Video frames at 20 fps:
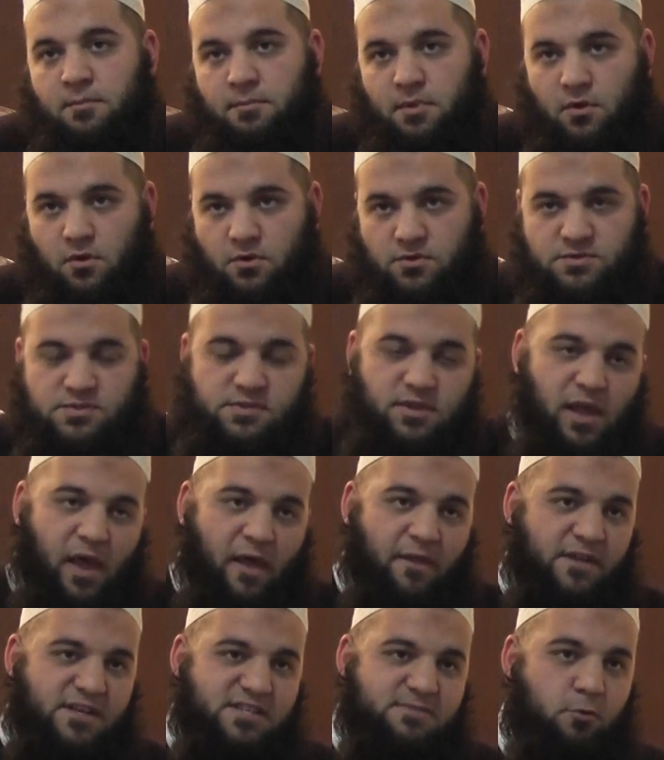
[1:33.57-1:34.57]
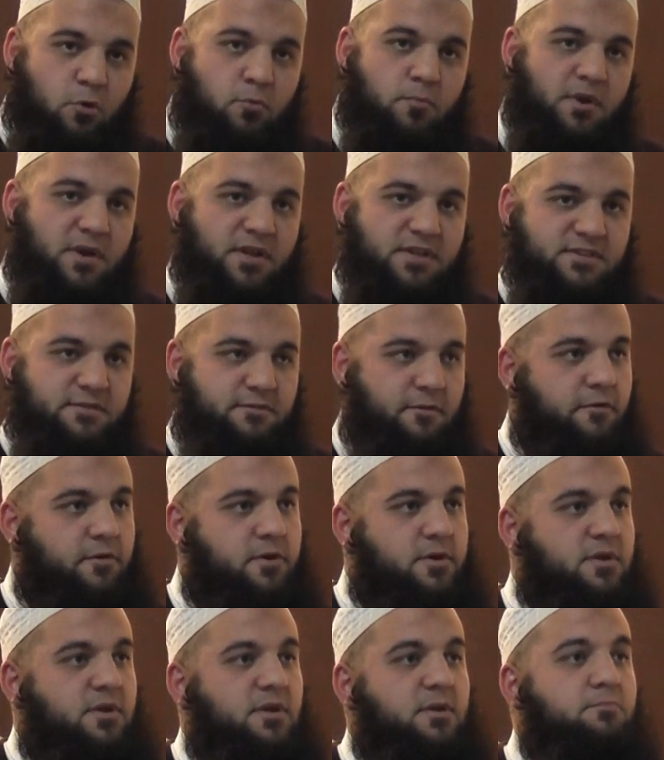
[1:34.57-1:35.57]
Because at this moment, is a
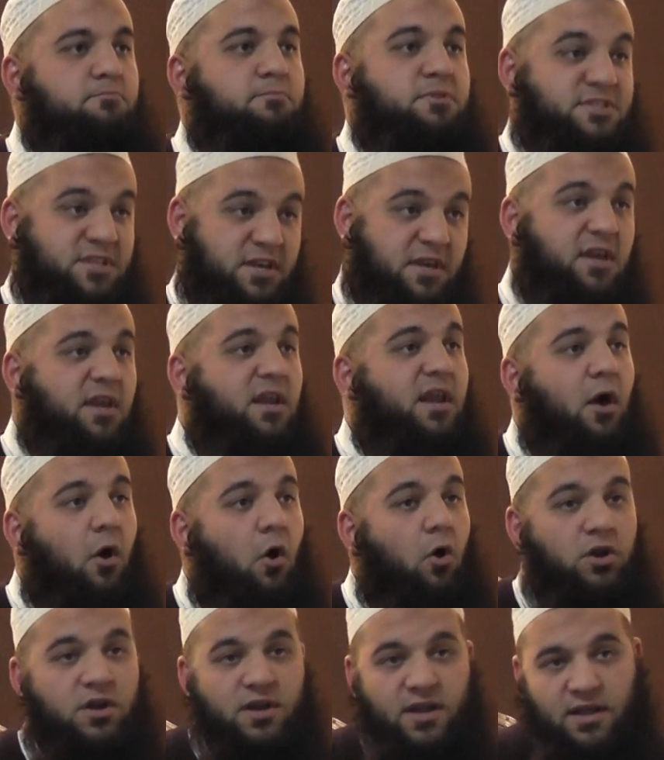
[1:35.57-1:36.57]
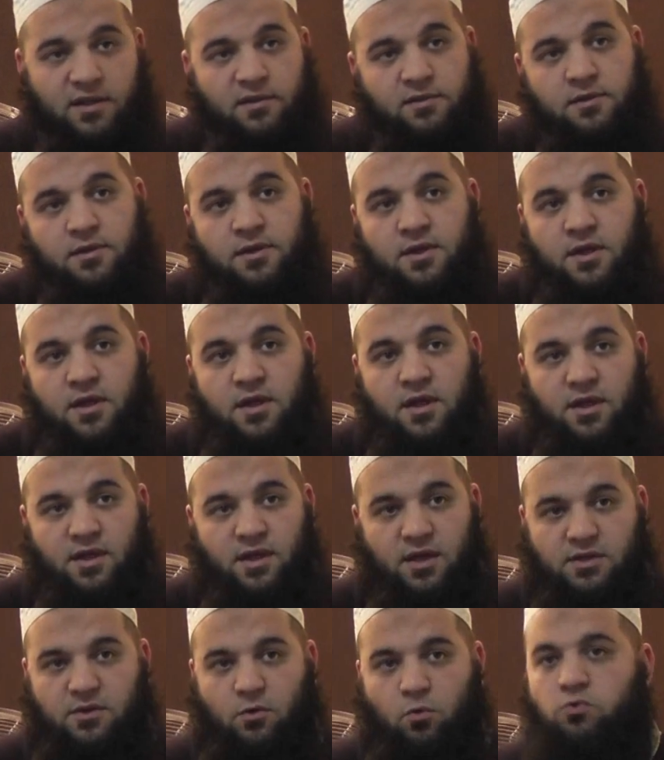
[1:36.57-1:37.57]
very particular holiday
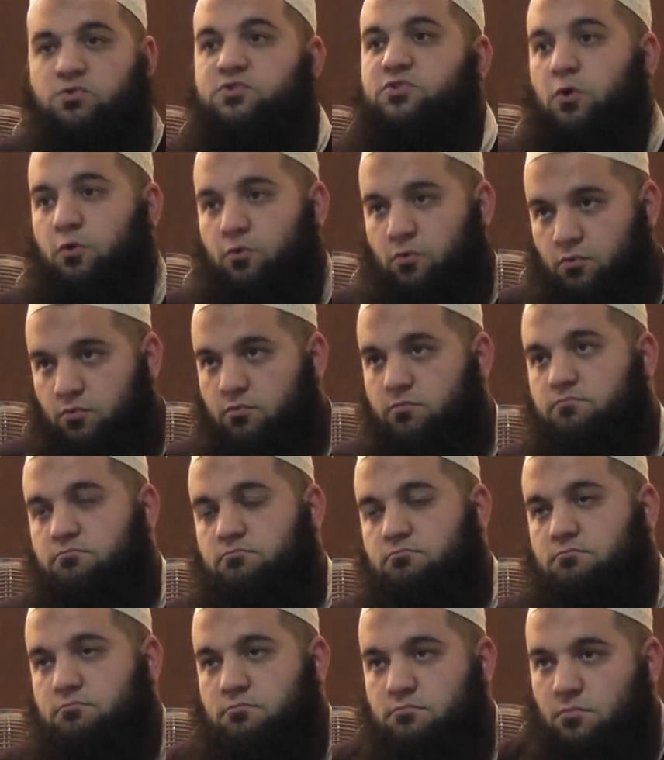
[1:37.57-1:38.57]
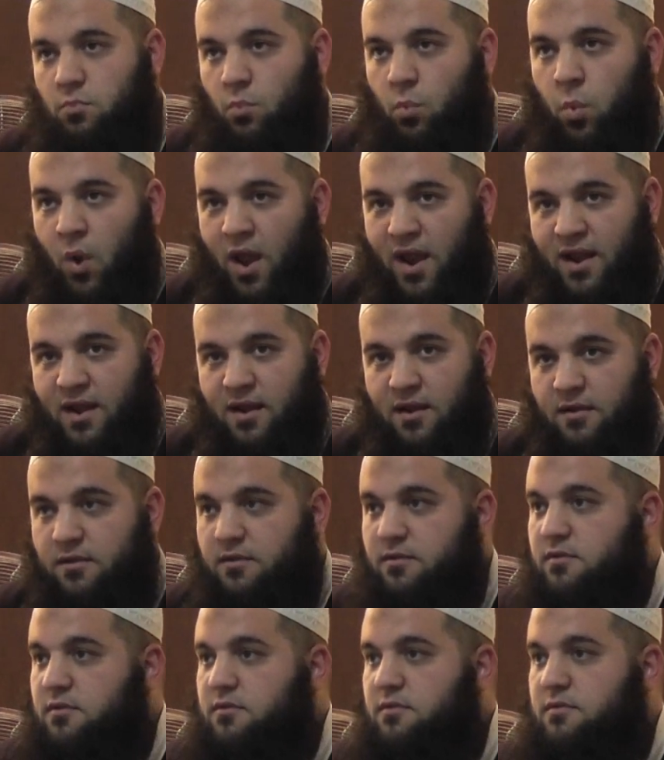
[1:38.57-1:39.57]
also well